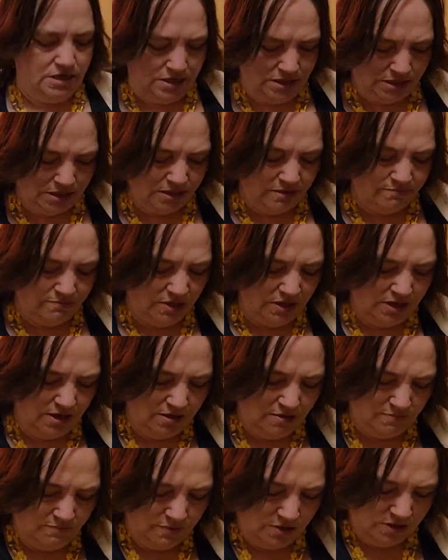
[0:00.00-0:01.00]
is a
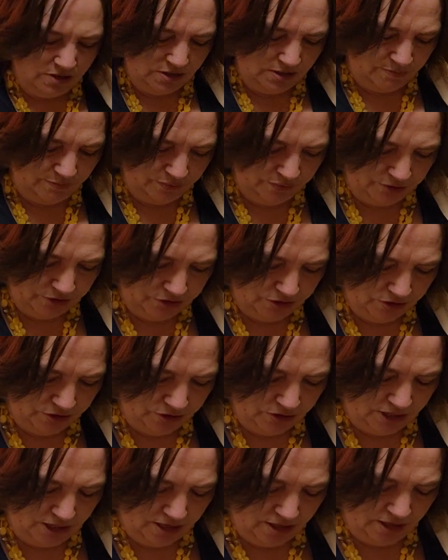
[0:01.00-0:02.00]
medium. I'm pretty sure.
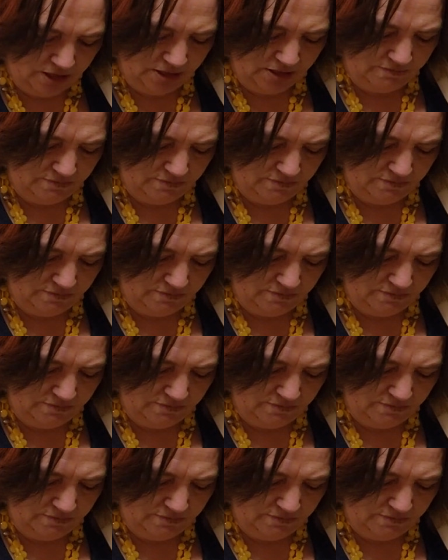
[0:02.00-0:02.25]
Yeah, it's a